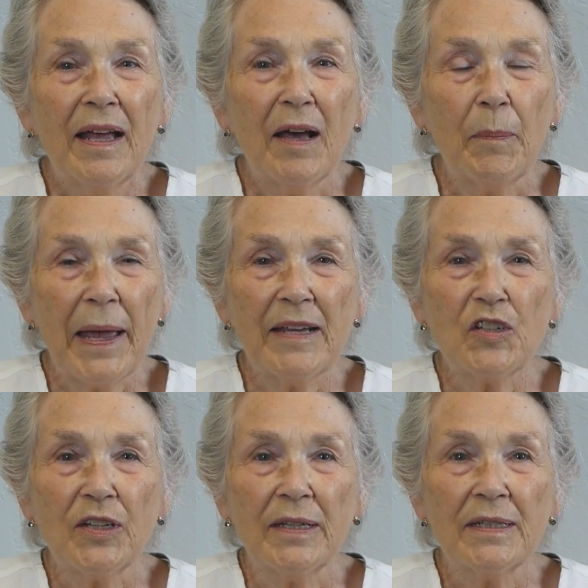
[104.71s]
a
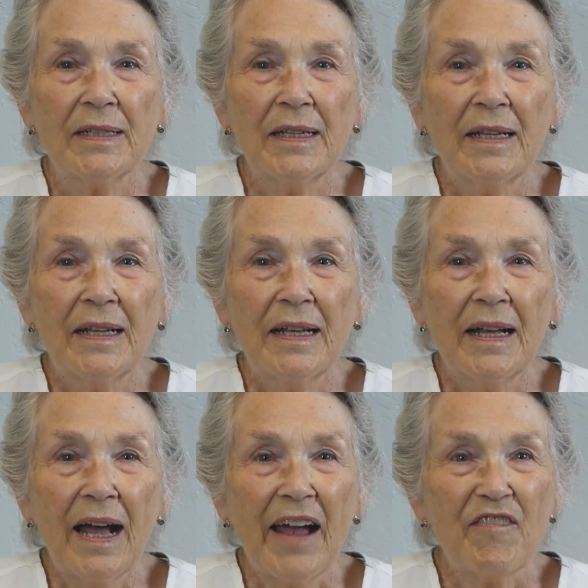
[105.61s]
patient,
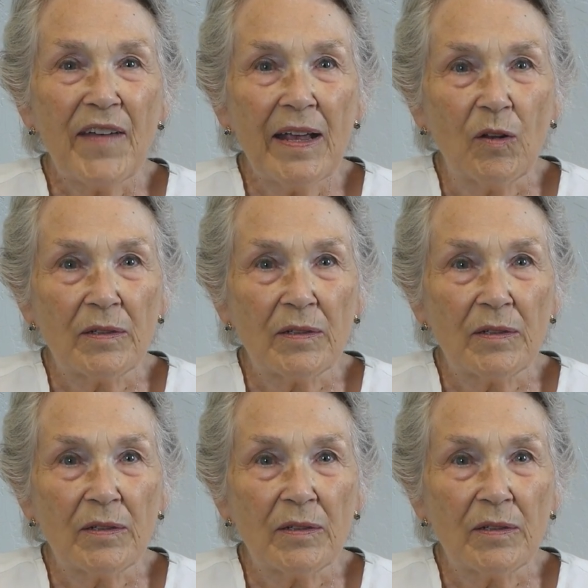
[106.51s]
I failed.